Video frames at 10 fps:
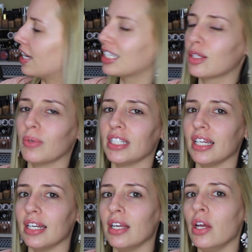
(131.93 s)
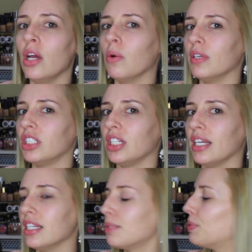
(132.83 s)
Exquisite, which
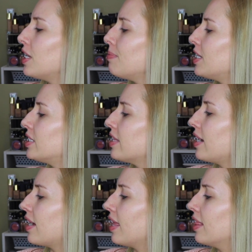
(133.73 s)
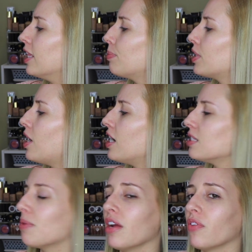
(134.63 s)
is pretty much like a lip
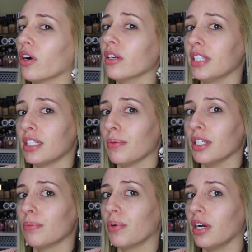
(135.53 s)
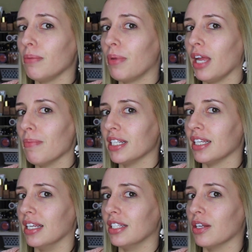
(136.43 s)
gloss, but I've heard this one's pretty
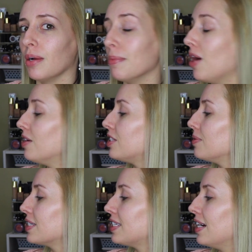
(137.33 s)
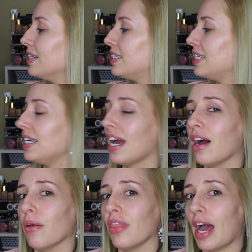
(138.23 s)
pigmented, so I'm also excited to see
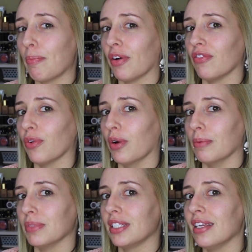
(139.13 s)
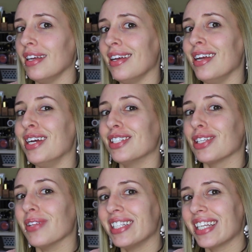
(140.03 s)
how that performs.
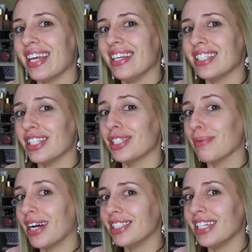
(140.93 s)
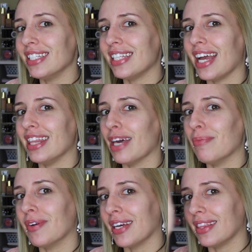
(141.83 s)
So let's get into swatches, and then
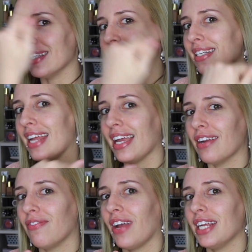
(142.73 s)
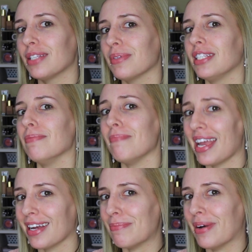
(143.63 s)
we'll get this naked face with some
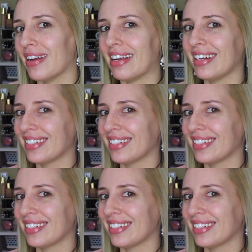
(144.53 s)
makeup on it.